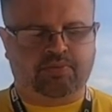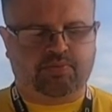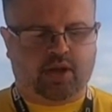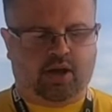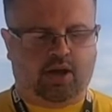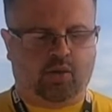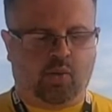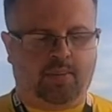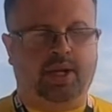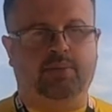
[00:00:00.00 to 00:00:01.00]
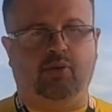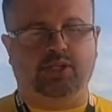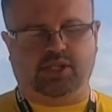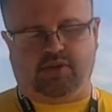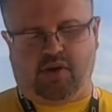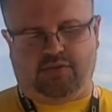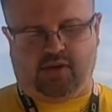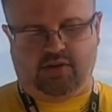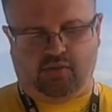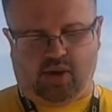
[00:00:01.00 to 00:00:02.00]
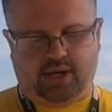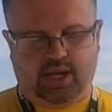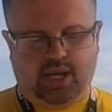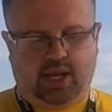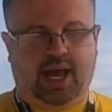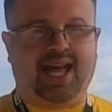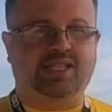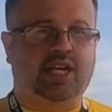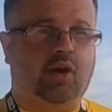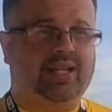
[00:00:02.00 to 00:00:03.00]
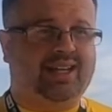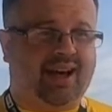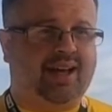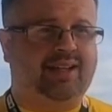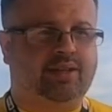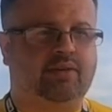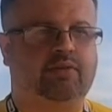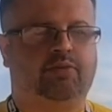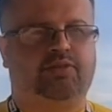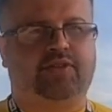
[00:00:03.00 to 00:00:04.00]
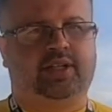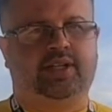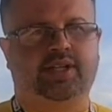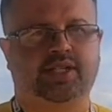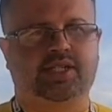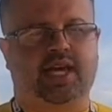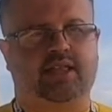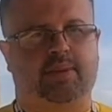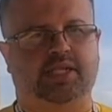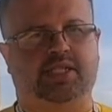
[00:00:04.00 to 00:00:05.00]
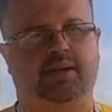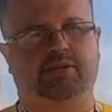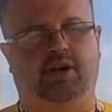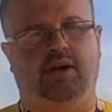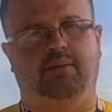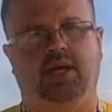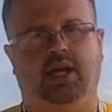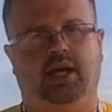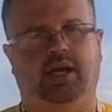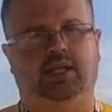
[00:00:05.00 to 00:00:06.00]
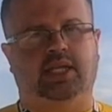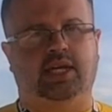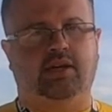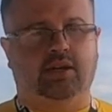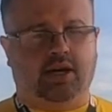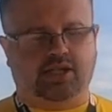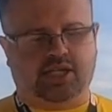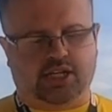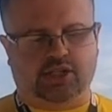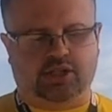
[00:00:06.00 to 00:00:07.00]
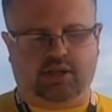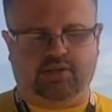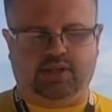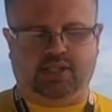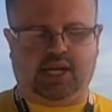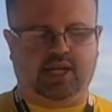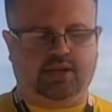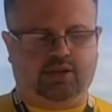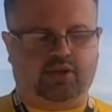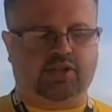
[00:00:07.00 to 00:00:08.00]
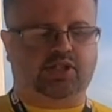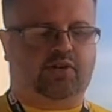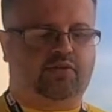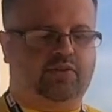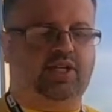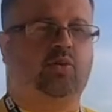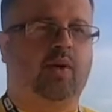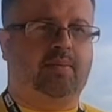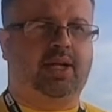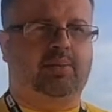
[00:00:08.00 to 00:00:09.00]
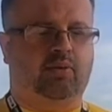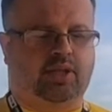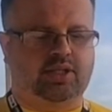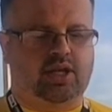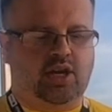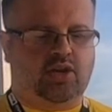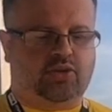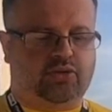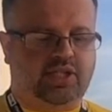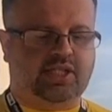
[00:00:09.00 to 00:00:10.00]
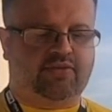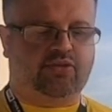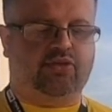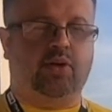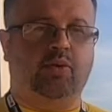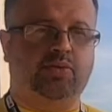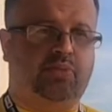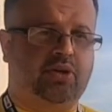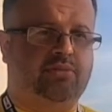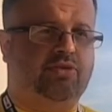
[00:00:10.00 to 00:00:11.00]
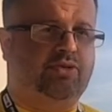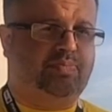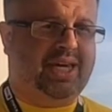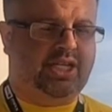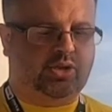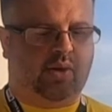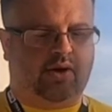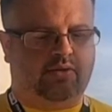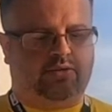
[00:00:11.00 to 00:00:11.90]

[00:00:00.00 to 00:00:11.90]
on a 1 minute 0.051. Antti Ollikainen from Finland set the best lap time in the last session of the day, and Christoph did a 1 minute 0.373, which put him P12